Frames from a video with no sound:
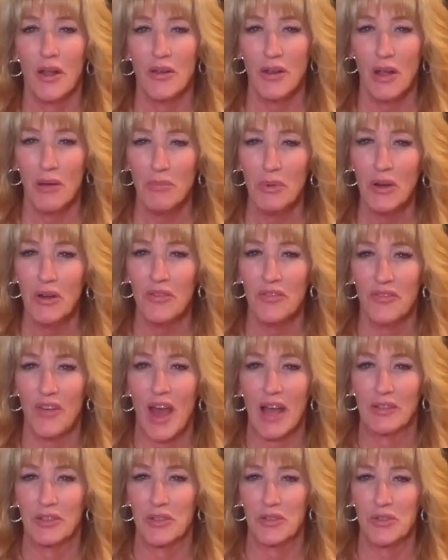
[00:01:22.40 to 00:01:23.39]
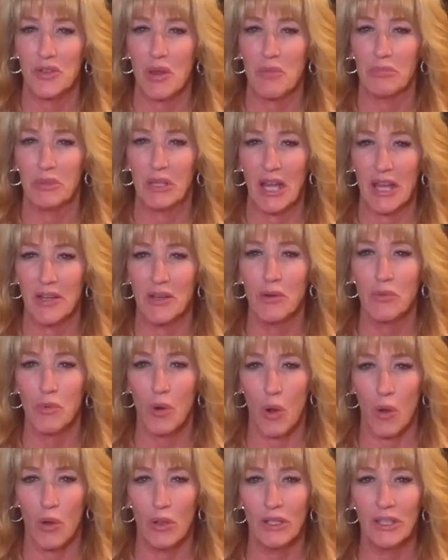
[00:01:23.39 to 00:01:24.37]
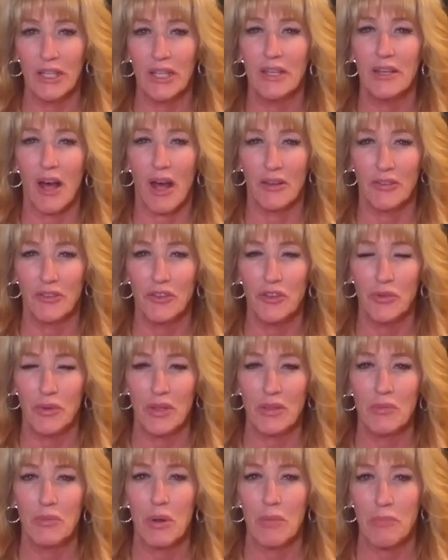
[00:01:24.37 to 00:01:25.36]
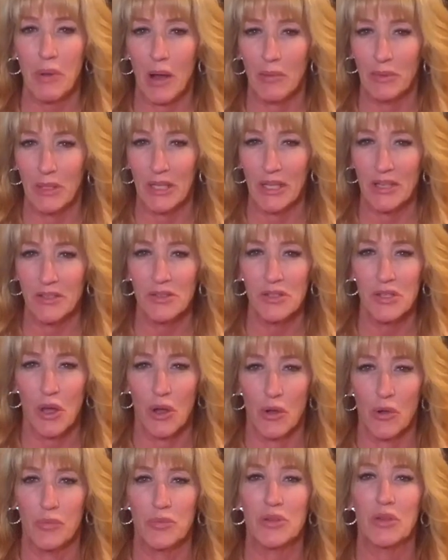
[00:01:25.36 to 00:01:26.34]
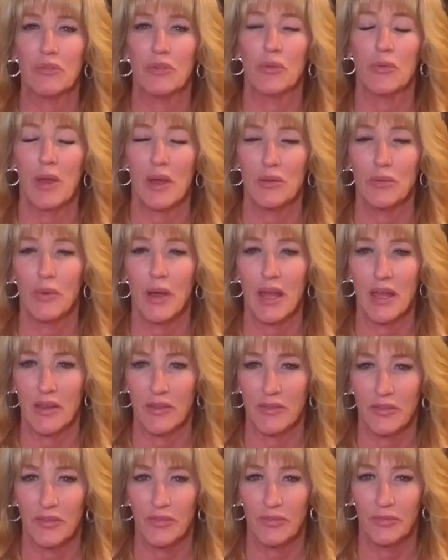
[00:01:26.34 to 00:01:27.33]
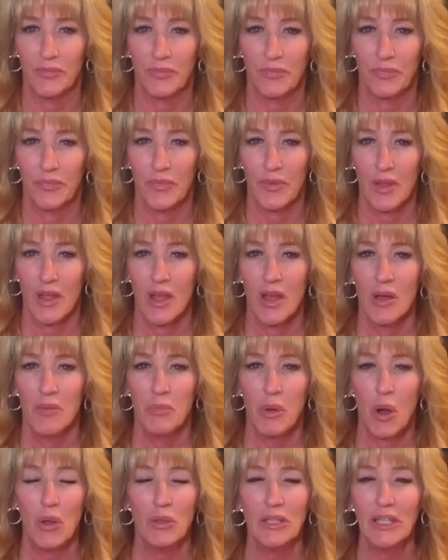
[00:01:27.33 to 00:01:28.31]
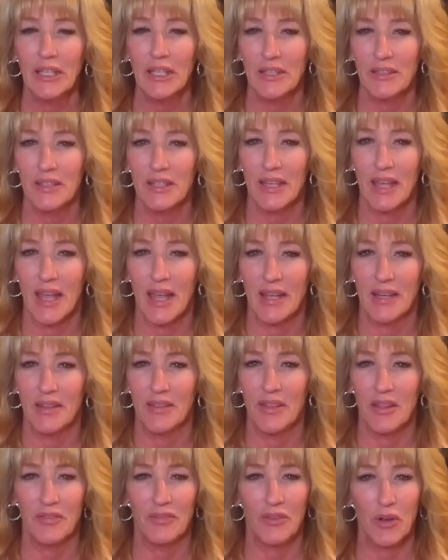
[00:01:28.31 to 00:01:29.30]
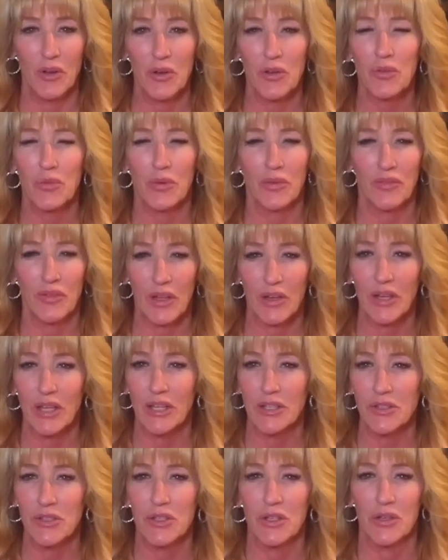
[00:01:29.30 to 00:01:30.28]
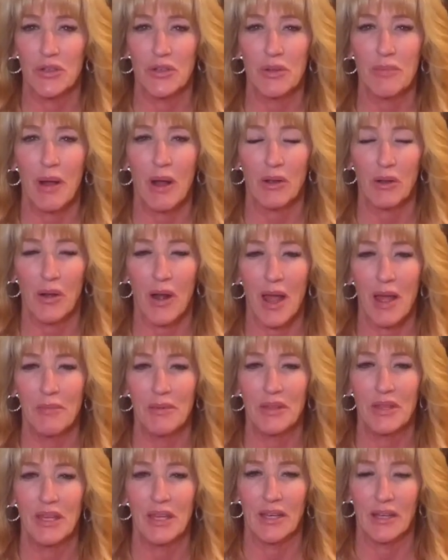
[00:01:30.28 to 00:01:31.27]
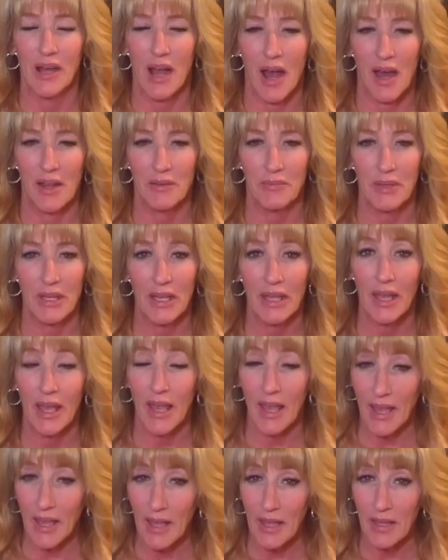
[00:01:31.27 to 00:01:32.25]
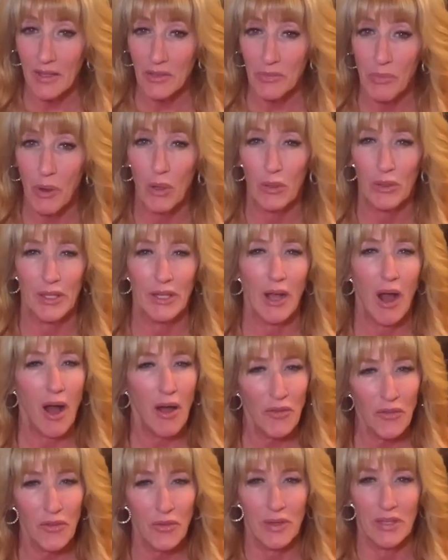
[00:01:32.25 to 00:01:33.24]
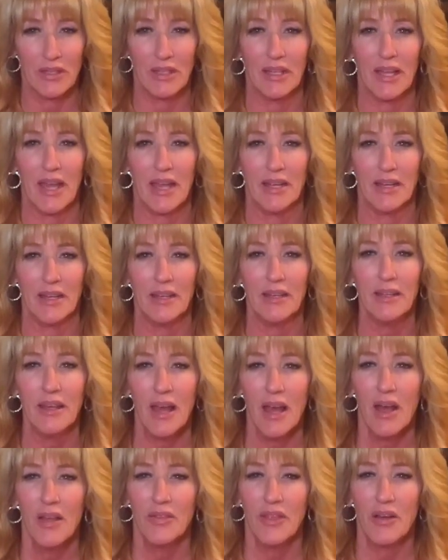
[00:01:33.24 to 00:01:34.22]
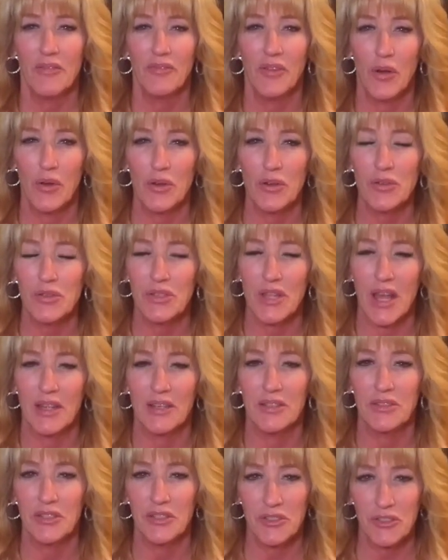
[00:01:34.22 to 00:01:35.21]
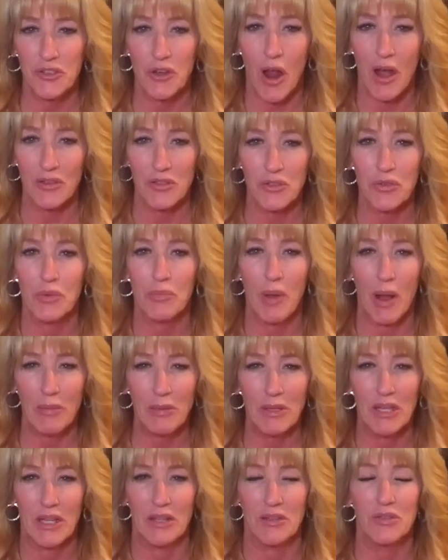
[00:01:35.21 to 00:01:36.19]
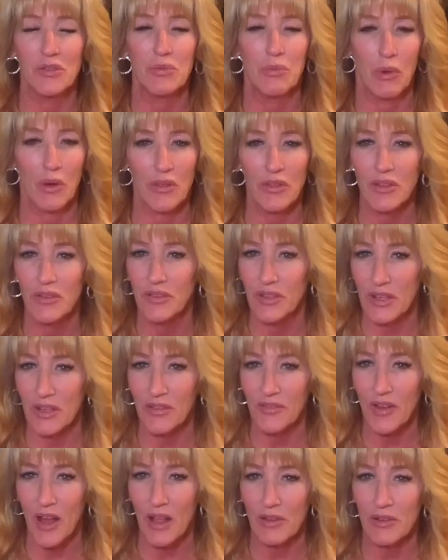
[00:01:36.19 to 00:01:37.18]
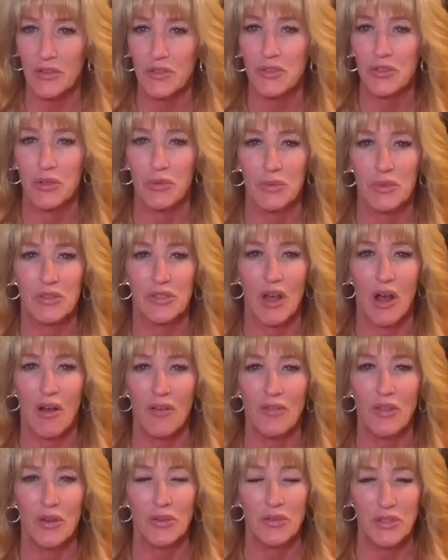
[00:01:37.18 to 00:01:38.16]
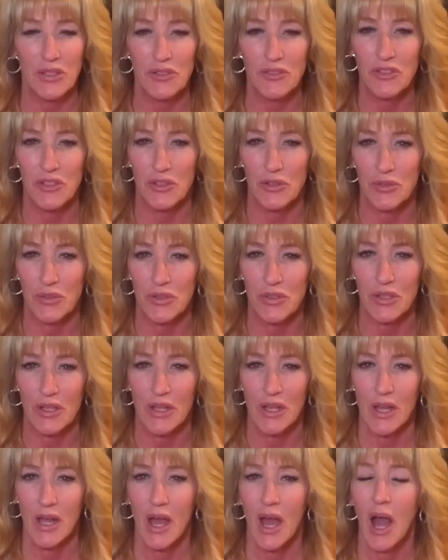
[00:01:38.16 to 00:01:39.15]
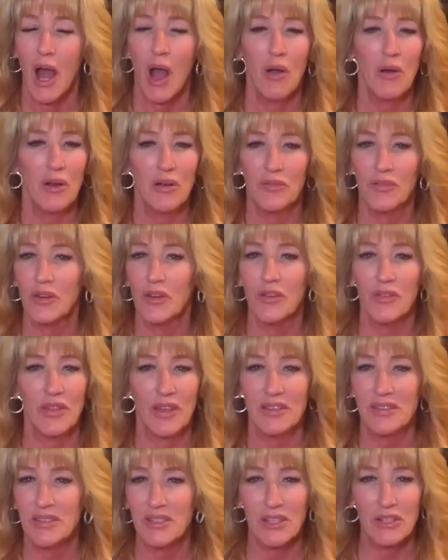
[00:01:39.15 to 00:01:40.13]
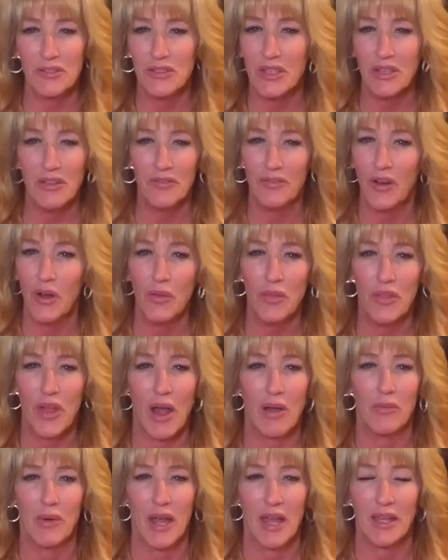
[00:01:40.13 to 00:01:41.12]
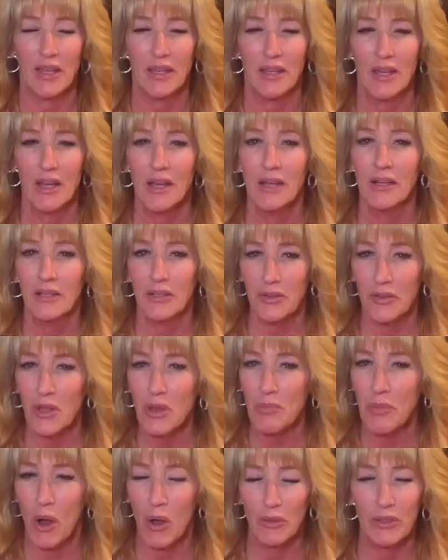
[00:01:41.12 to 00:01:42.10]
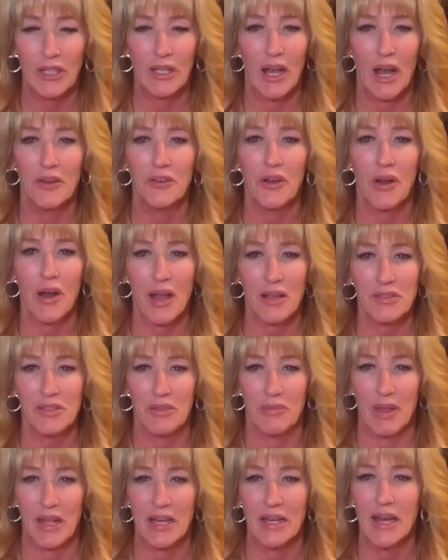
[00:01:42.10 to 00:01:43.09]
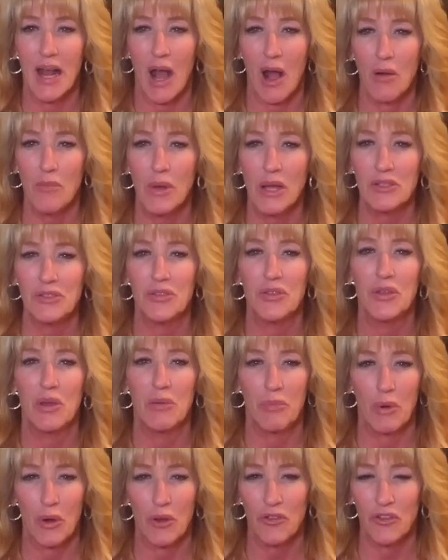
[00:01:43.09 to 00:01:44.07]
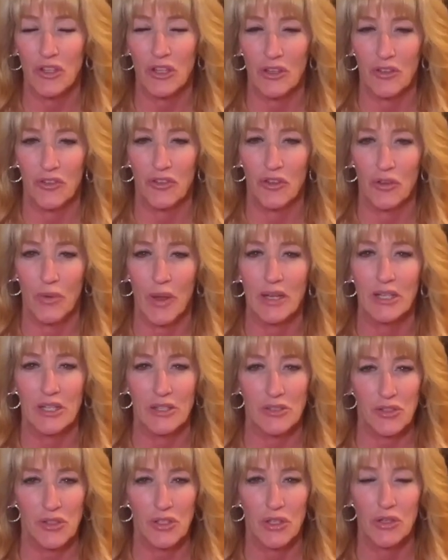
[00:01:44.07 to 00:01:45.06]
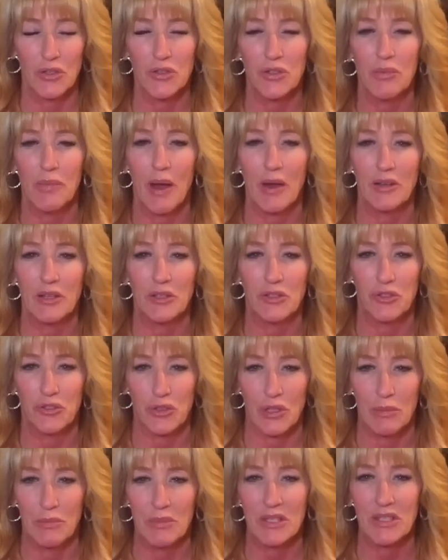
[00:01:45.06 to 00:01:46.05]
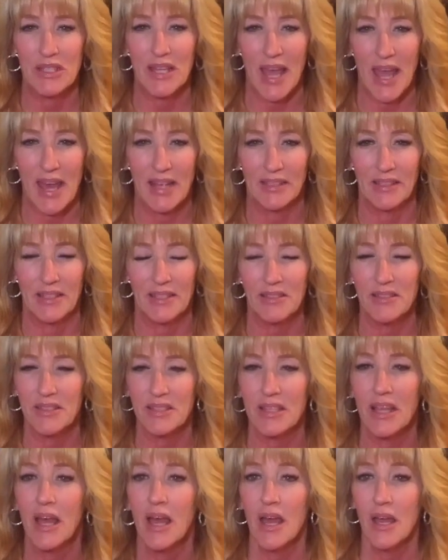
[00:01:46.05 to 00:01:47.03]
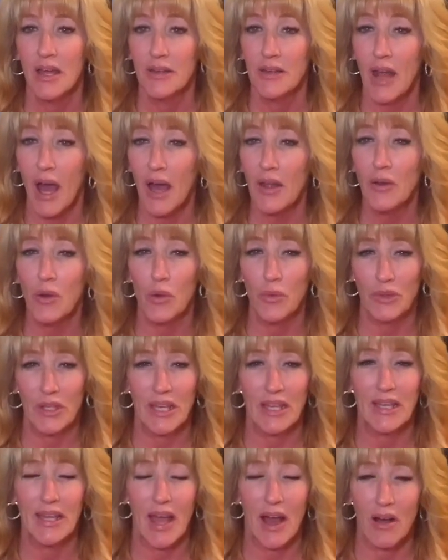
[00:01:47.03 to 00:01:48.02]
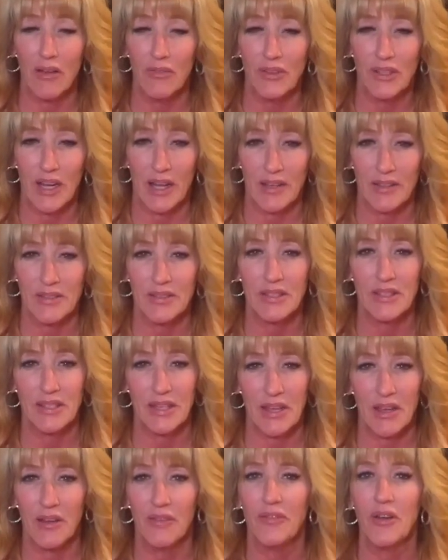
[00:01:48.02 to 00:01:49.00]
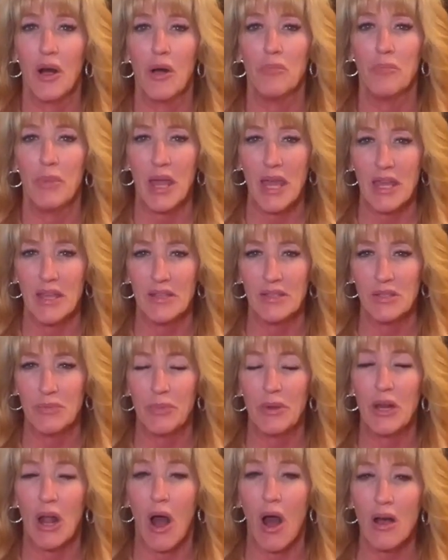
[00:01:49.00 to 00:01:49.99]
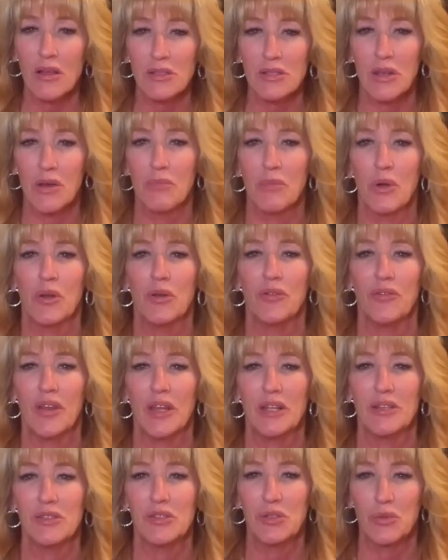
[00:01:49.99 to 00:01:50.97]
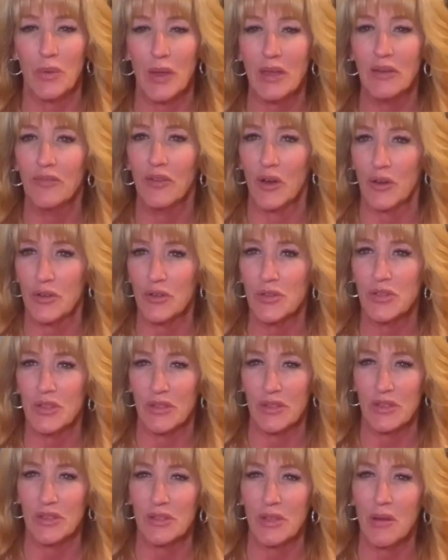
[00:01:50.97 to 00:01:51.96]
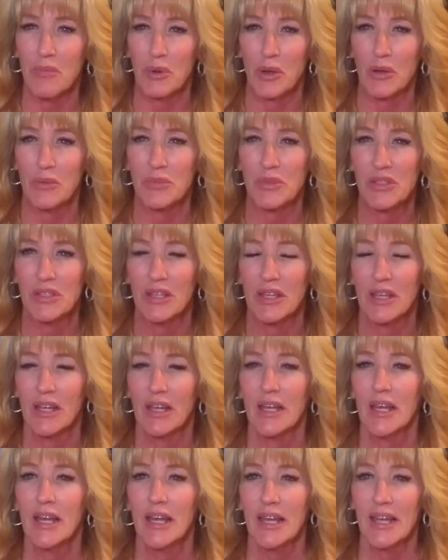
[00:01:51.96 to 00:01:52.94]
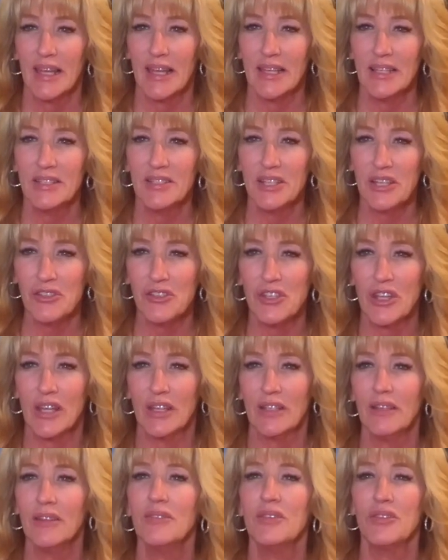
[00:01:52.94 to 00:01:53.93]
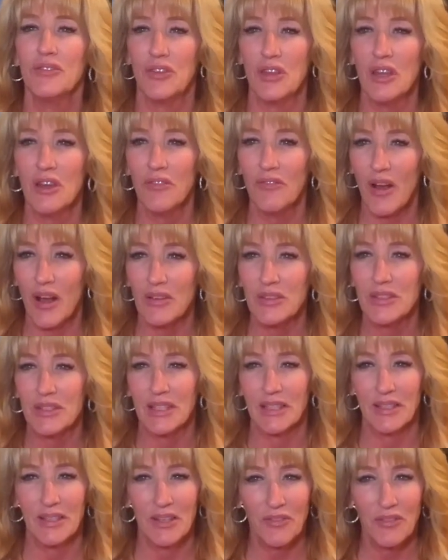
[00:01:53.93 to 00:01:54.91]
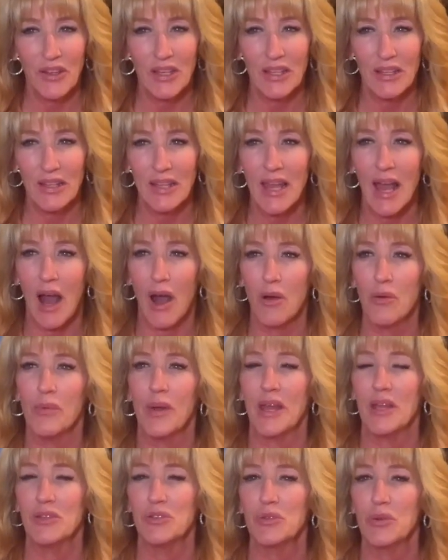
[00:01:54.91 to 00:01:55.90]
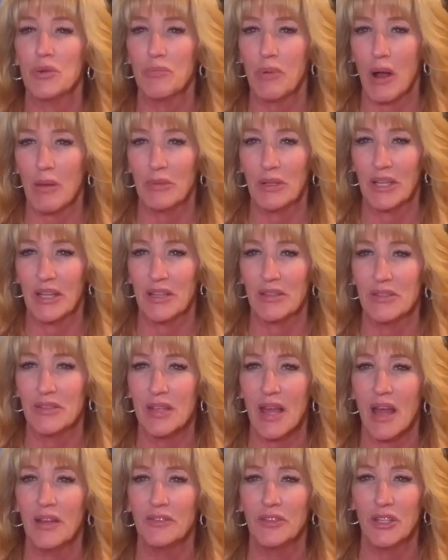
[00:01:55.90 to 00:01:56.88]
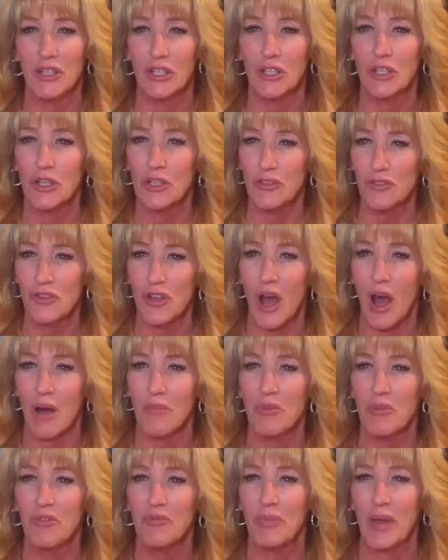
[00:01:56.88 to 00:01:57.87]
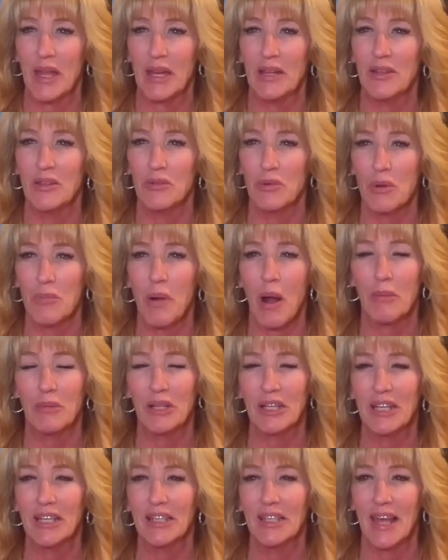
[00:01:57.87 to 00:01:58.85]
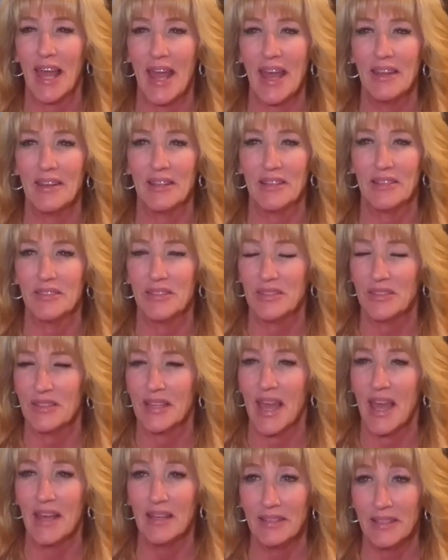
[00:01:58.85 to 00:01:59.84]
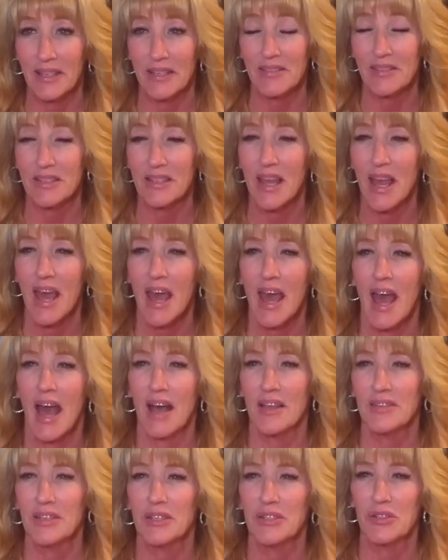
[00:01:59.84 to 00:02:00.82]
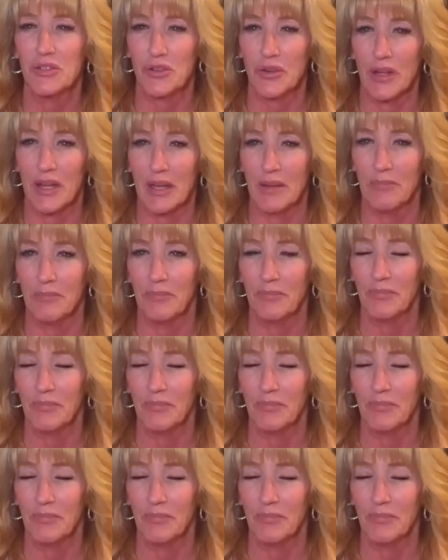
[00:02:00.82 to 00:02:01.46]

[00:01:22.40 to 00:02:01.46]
a number of factors that played a role in undoing the Republicans' hopes of a red wave. Polling indicated that voters were very concerned about crime and the economy, and polling also indicated that voters tended to trust Republicans more than DFLers to resolve those issues. However, they still didn't vote that way. Clearly, polling underestimated how much the abortion issue and concerns about extremist candidates not only galvanized the DFL base, but also motivated swing voters in the suburbs. In addition, the DFL significantly outraised Republicans and did a good job of painting the Republican candidates as extreme.